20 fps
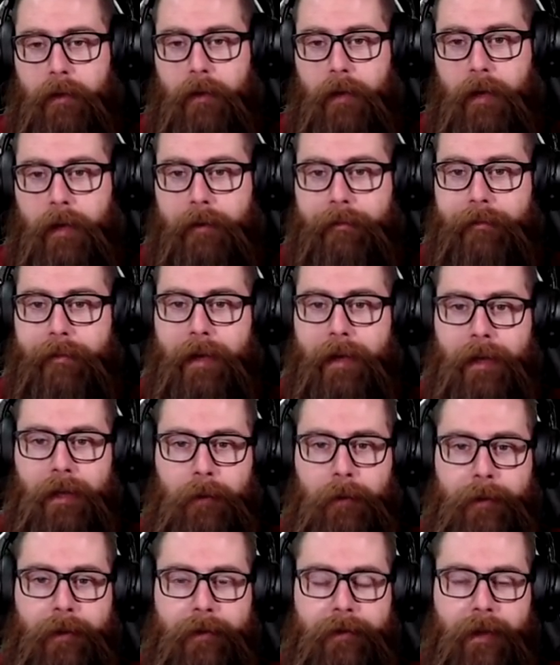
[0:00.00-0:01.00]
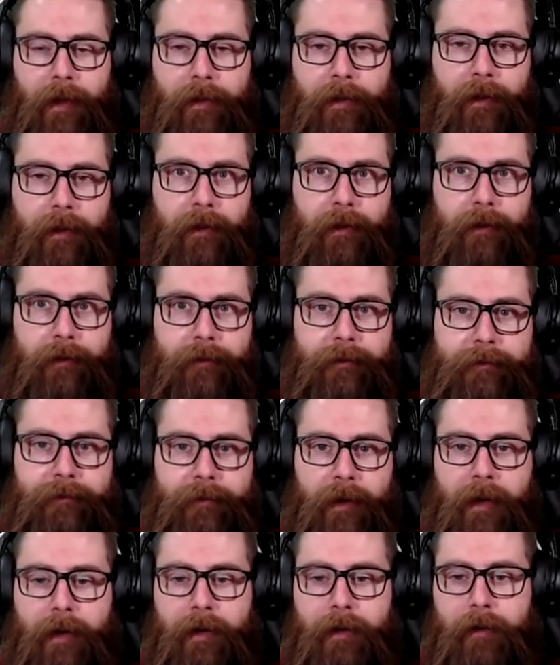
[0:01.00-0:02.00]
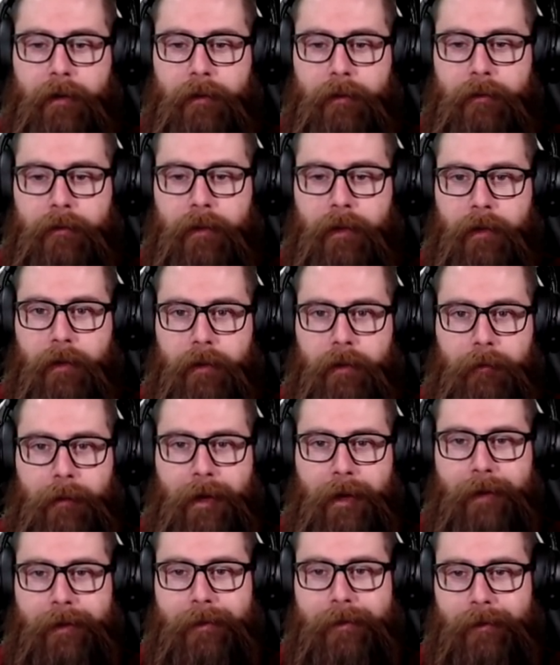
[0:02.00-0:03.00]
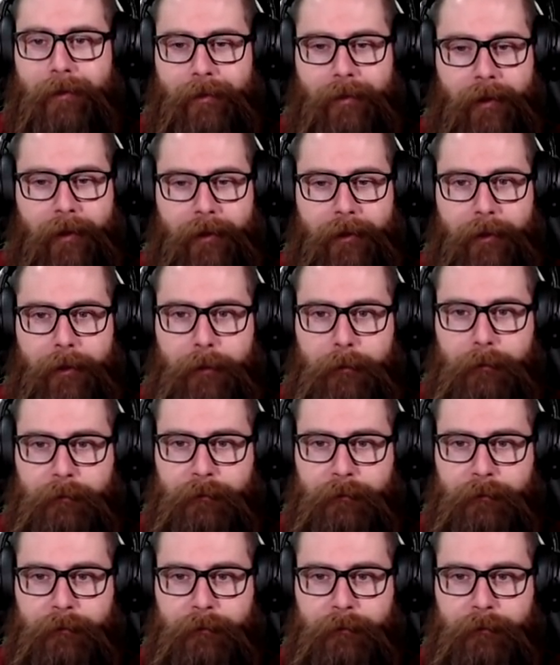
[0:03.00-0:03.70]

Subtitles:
And the elements, I think, is Fire, Ice, and Thunder.